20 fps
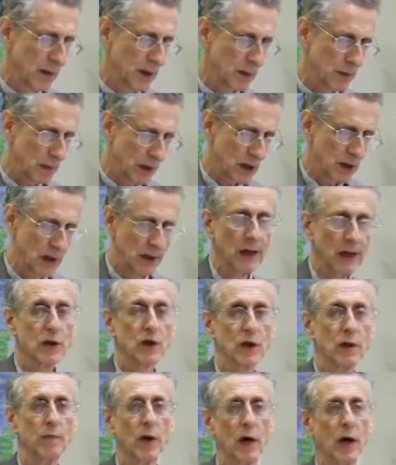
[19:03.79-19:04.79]
especially
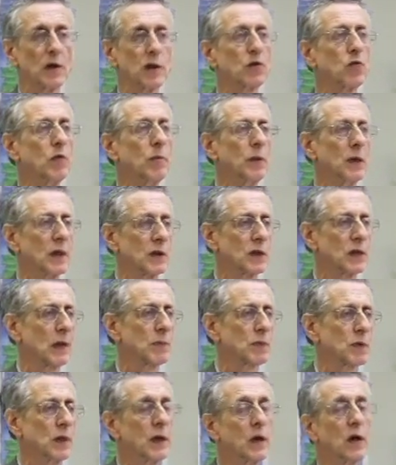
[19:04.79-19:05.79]
eastern parts, will be
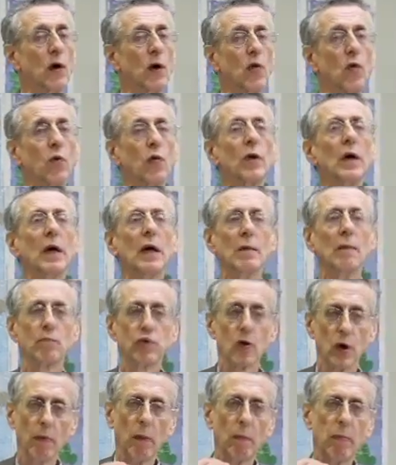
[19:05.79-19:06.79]
exceptionally cold,
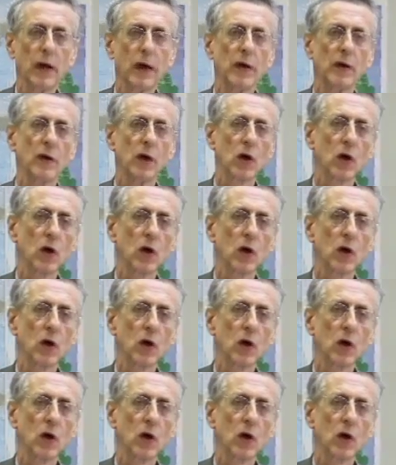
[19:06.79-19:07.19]
probably the